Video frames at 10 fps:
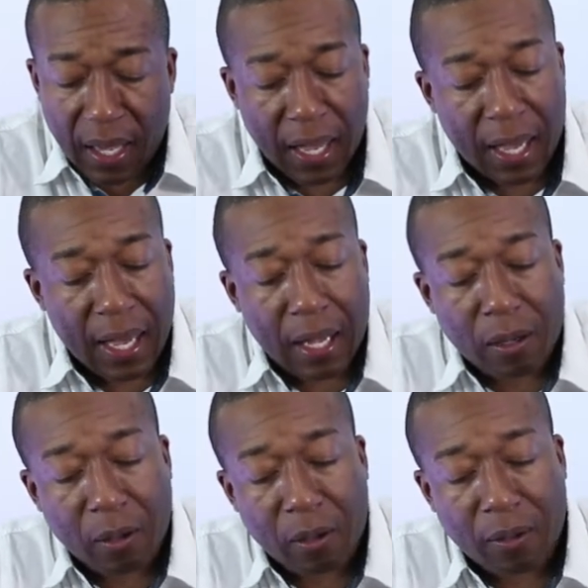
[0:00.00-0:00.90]

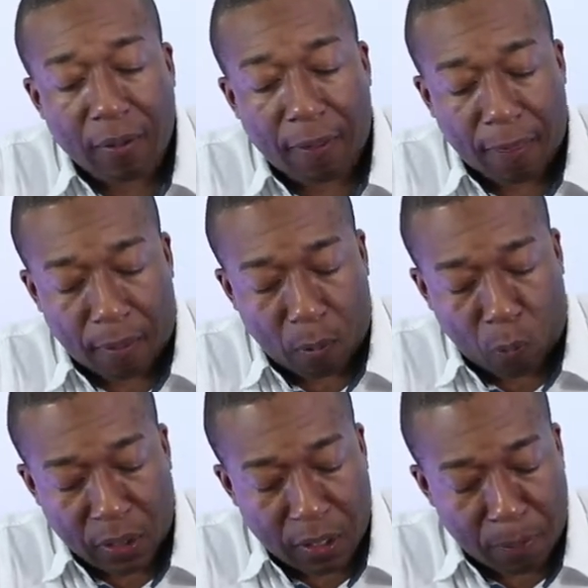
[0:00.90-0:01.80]
And
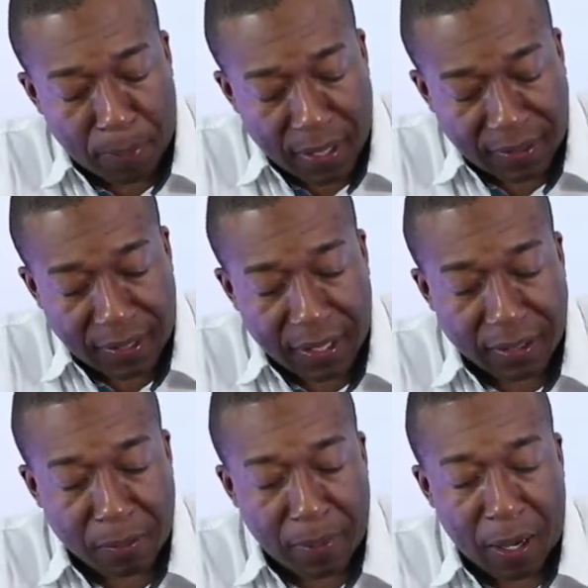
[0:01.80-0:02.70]
one of the best
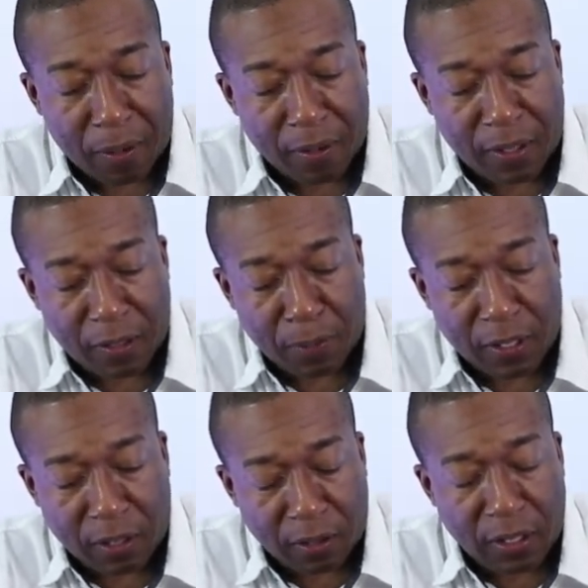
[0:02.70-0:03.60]
things about this
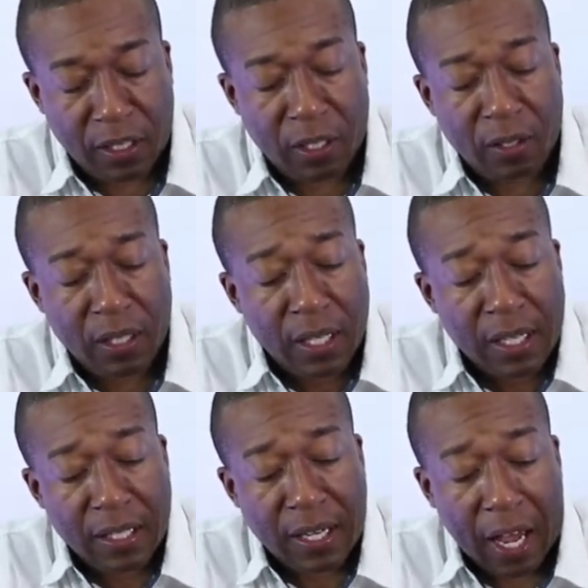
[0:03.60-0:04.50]
particular year
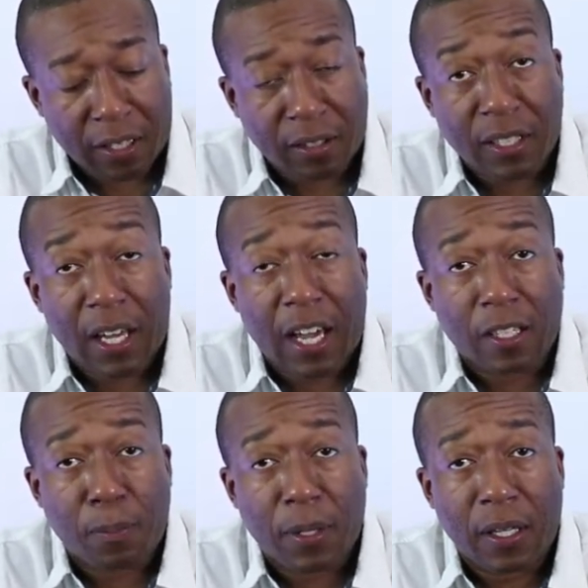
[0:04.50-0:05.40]
is actually the
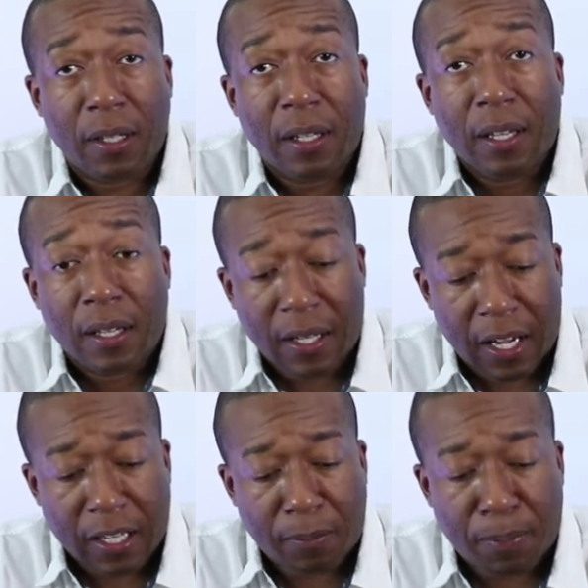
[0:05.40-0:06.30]
S Pen.
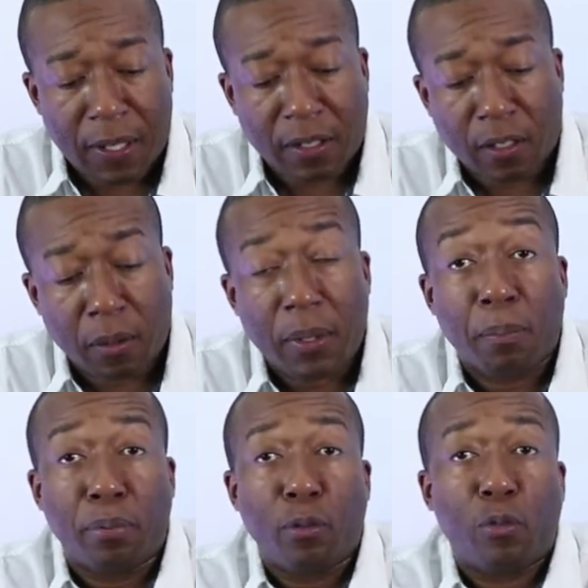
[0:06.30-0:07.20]
The S Pen is going to be
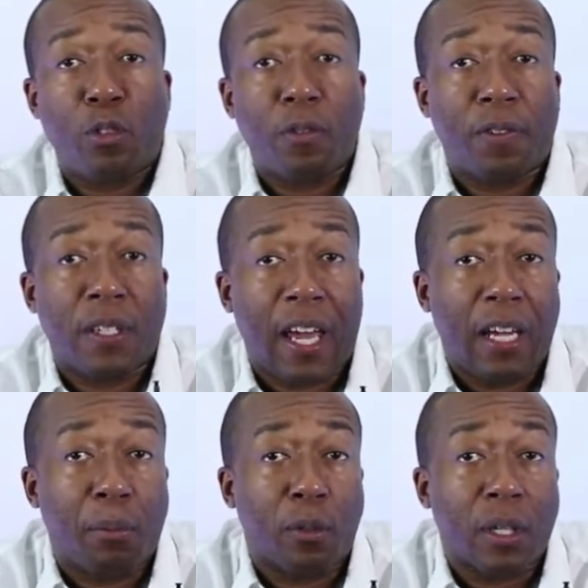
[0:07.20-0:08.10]
Bluetooth
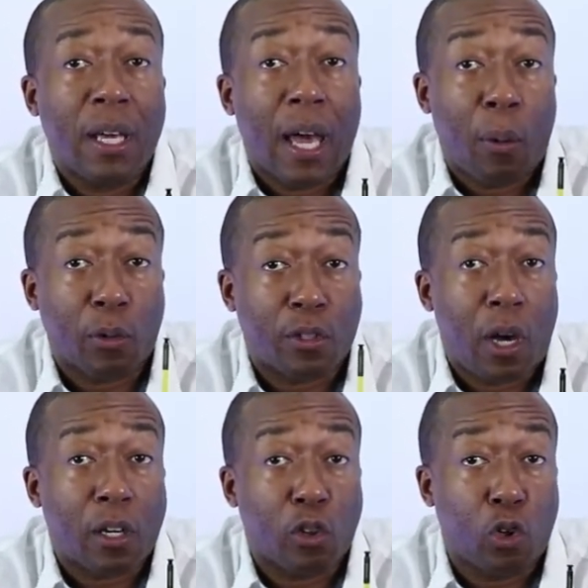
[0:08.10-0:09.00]
enabled, and we'll
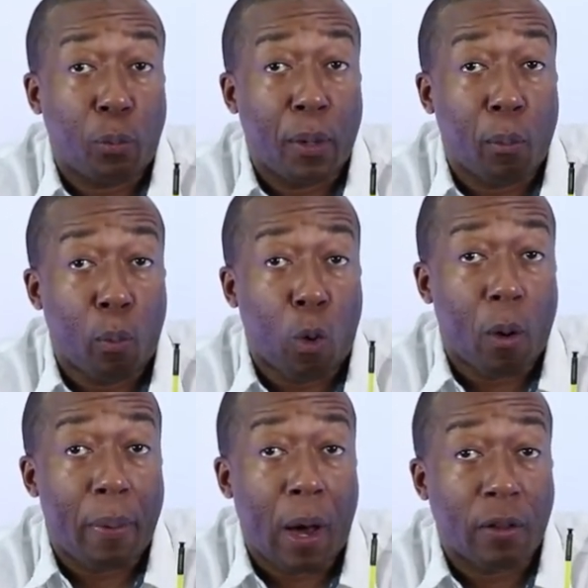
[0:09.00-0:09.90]
talk a little bit
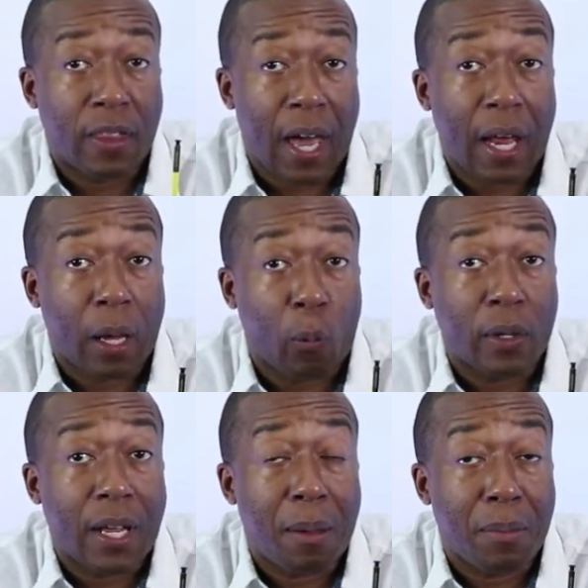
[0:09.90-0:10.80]
more about that and
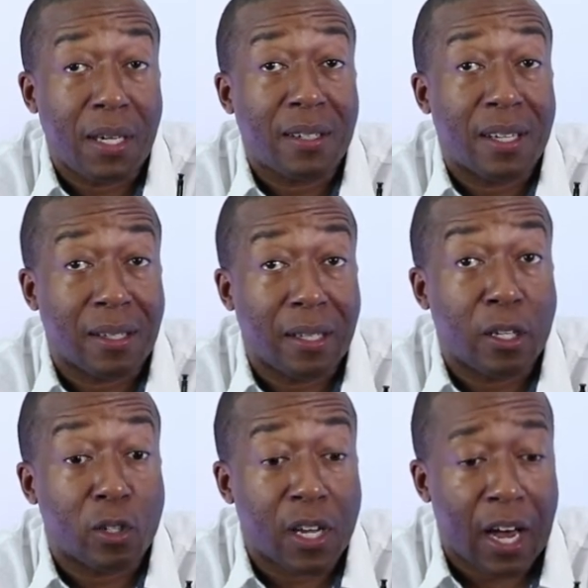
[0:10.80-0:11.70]
what that means at a
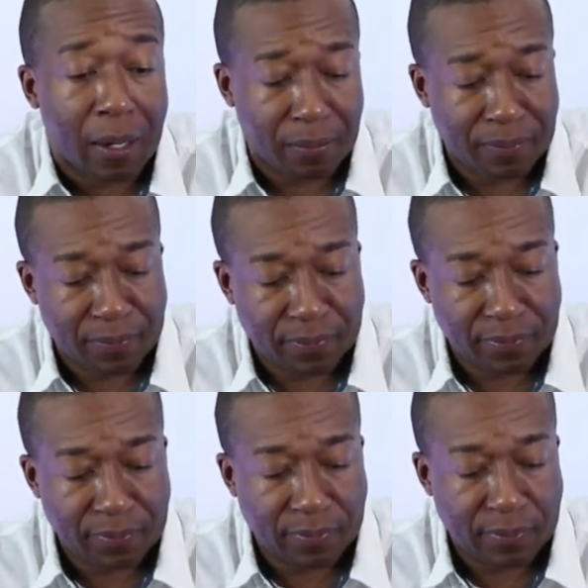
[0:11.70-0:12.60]
later time.
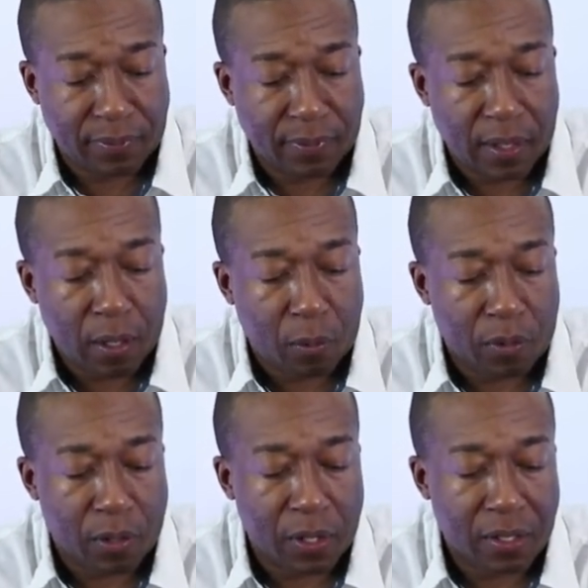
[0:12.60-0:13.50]
We'll
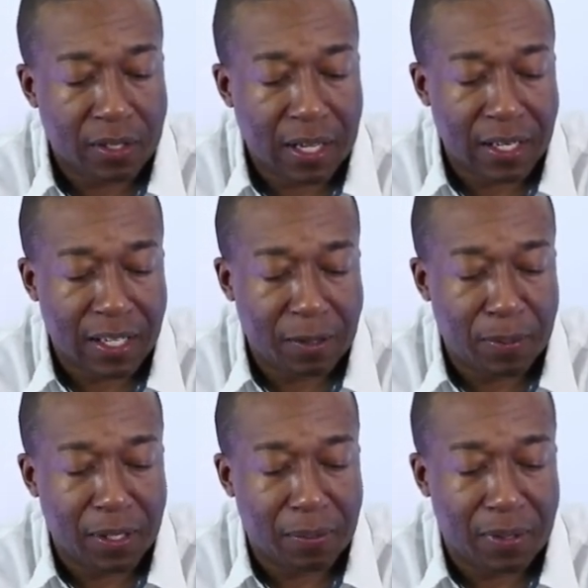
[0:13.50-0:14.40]
go ahead and slide the S
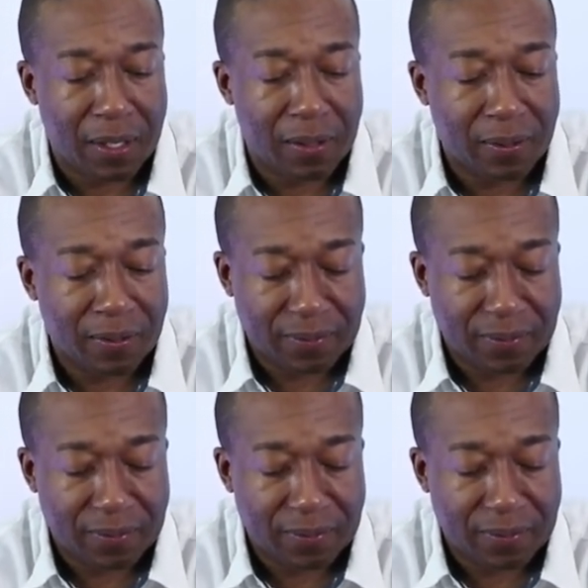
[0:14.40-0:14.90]
Pen up there.